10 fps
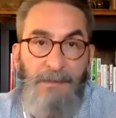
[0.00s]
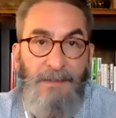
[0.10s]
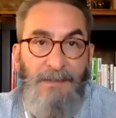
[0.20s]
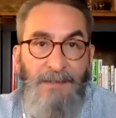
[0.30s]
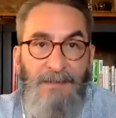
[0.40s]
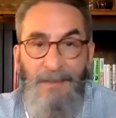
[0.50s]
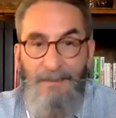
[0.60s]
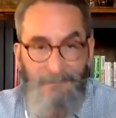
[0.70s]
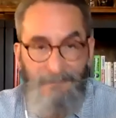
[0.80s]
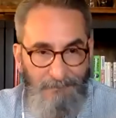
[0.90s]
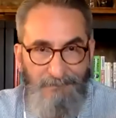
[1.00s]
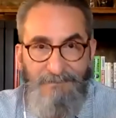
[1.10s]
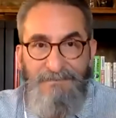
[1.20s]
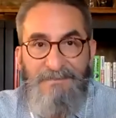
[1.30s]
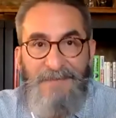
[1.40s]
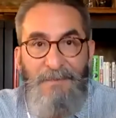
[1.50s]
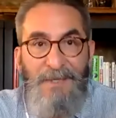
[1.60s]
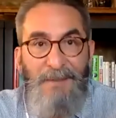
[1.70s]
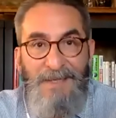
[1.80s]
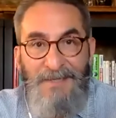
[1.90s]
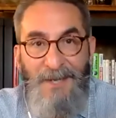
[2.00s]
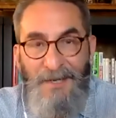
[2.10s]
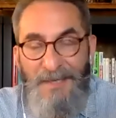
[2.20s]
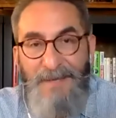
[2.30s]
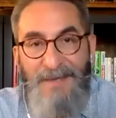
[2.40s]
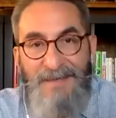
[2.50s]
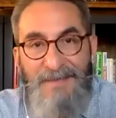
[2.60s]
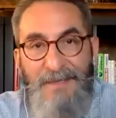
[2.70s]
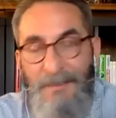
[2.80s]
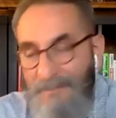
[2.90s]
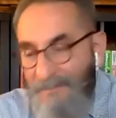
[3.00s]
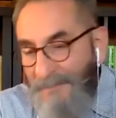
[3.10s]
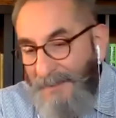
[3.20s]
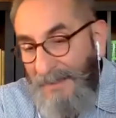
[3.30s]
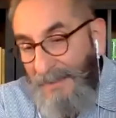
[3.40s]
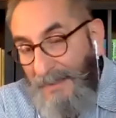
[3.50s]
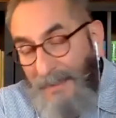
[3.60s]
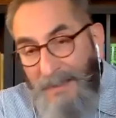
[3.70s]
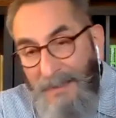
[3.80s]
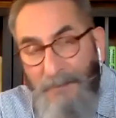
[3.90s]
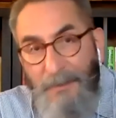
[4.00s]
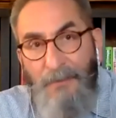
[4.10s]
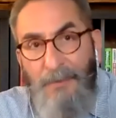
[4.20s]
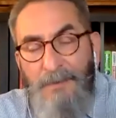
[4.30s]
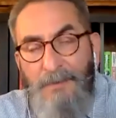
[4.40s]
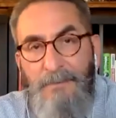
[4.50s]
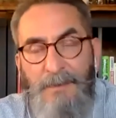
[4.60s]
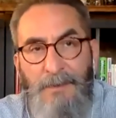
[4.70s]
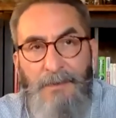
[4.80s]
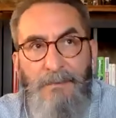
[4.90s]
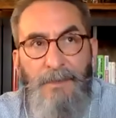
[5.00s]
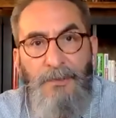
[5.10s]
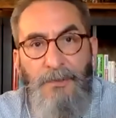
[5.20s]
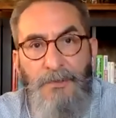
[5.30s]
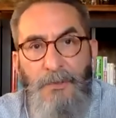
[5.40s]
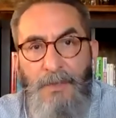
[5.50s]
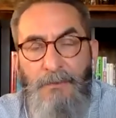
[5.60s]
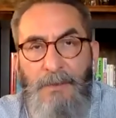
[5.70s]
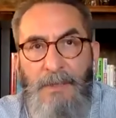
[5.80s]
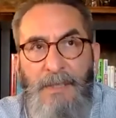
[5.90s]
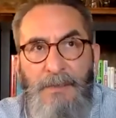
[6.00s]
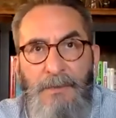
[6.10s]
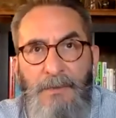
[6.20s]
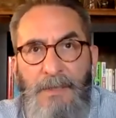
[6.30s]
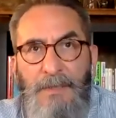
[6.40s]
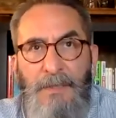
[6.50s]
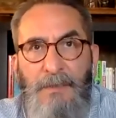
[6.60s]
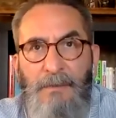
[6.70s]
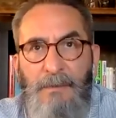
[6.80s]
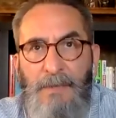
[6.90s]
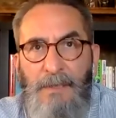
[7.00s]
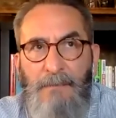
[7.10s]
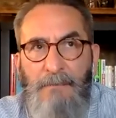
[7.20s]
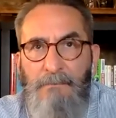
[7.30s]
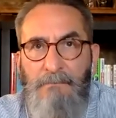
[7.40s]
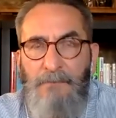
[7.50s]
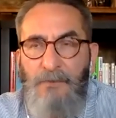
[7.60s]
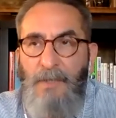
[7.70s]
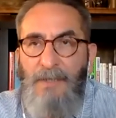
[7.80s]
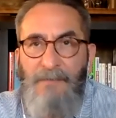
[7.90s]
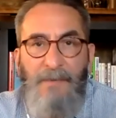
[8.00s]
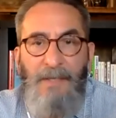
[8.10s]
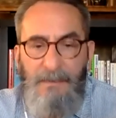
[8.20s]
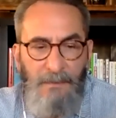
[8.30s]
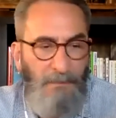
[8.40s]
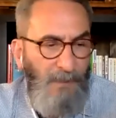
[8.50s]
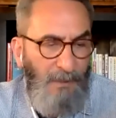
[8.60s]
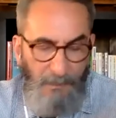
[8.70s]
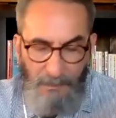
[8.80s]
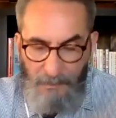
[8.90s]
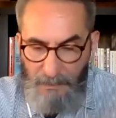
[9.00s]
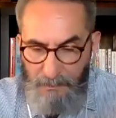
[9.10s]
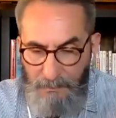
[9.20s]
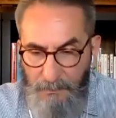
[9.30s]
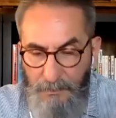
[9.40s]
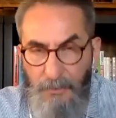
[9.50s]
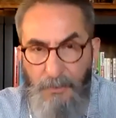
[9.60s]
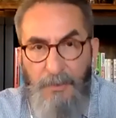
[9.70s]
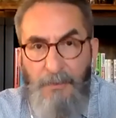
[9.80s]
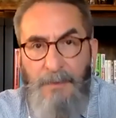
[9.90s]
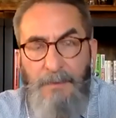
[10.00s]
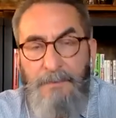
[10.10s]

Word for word: success at it. I'm here now talking about it. So you never know what, what, the, what your journey will lead you into. Um, try different things till you find the thing that you enjoy doing.